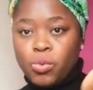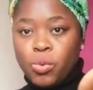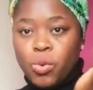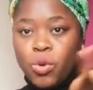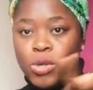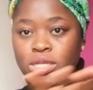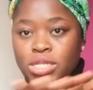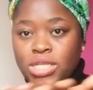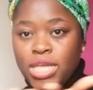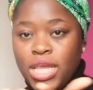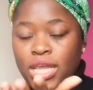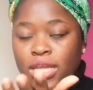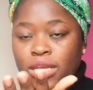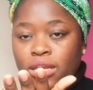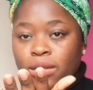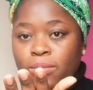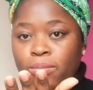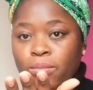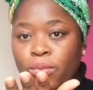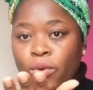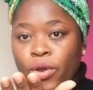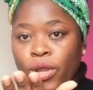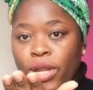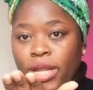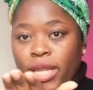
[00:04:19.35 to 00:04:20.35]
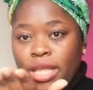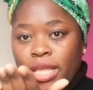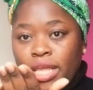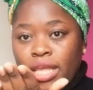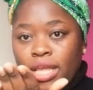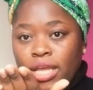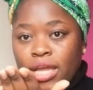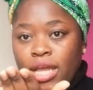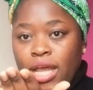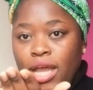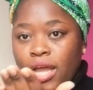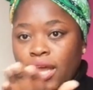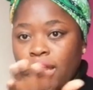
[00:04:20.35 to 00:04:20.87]
water in a
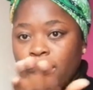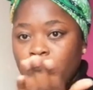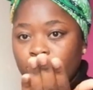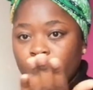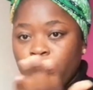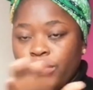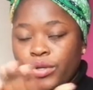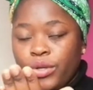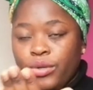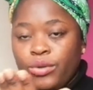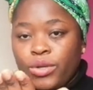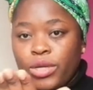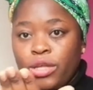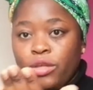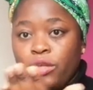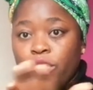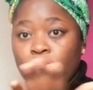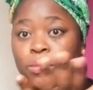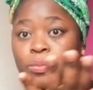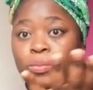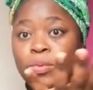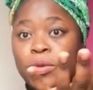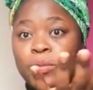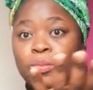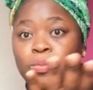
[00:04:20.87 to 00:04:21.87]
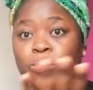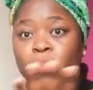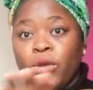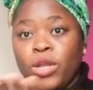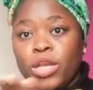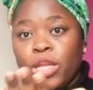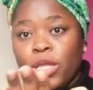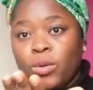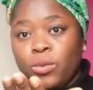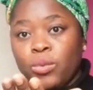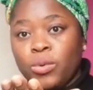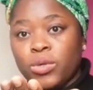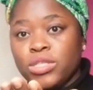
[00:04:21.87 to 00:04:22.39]
boiling you can put
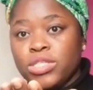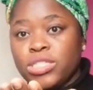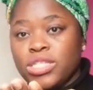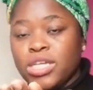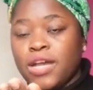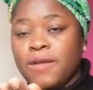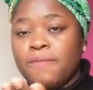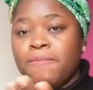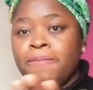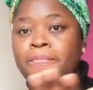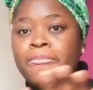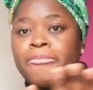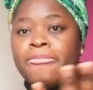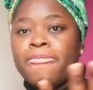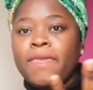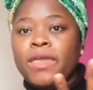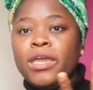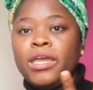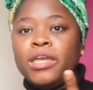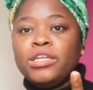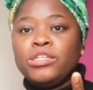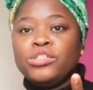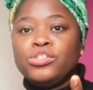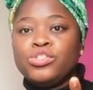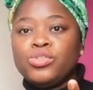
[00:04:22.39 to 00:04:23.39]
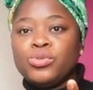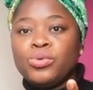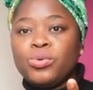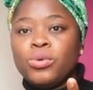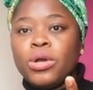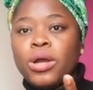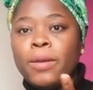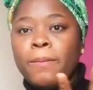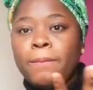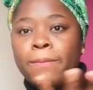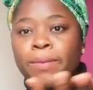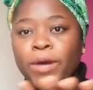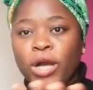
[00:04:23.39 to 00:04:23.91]
boiling water
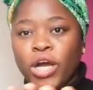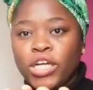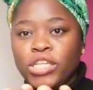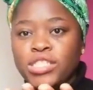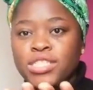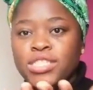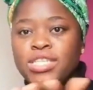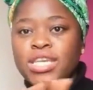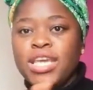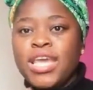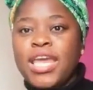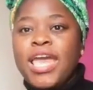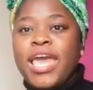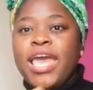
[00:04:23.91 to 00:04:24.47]
into a pot,